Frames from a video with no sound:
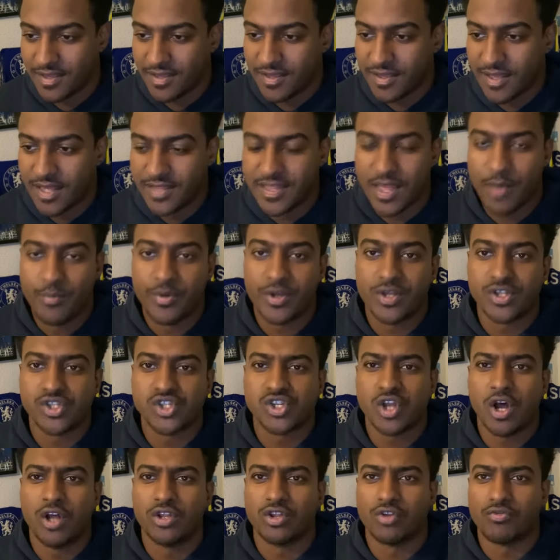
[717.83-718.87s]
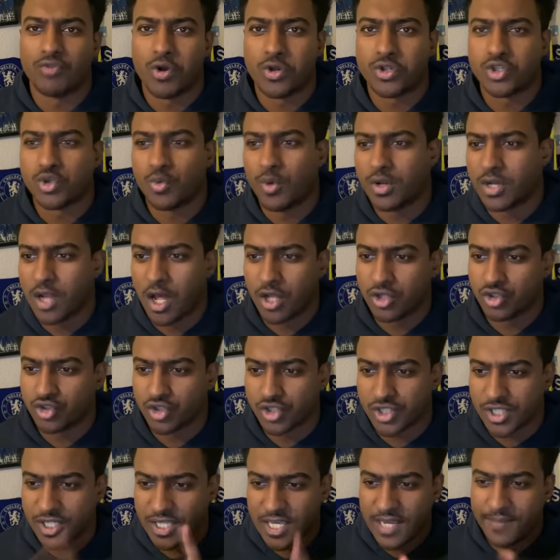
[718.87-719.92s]
And then we can start on the road to
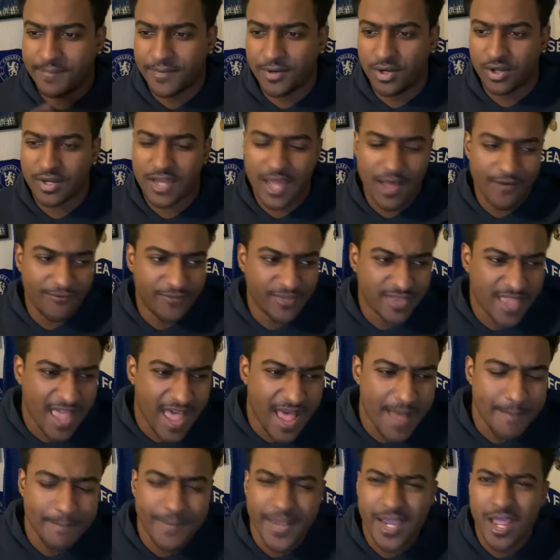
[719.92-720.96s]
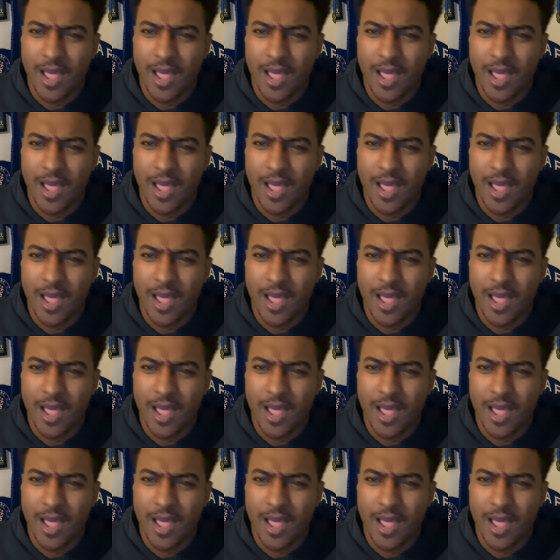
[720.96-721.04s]
100. So keep a lookout for that. And big